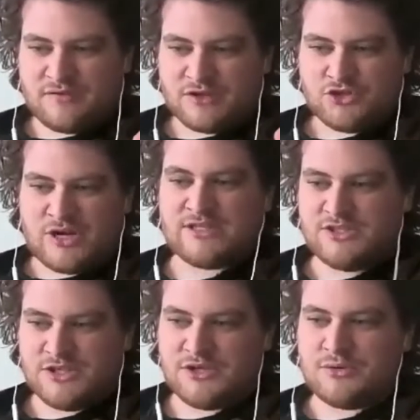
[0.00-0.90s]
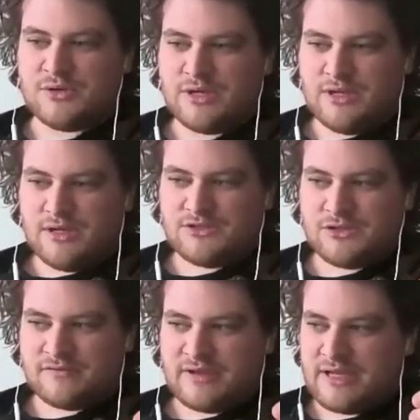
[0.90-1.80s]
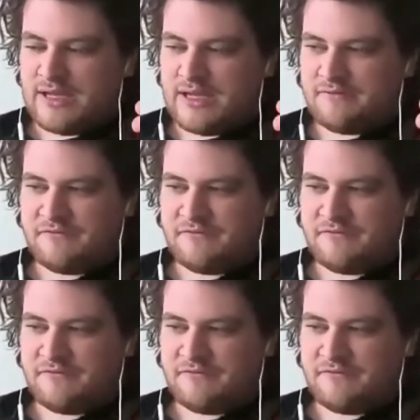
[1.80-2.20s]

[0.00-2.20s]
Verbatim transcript: addressed to sort of a uh,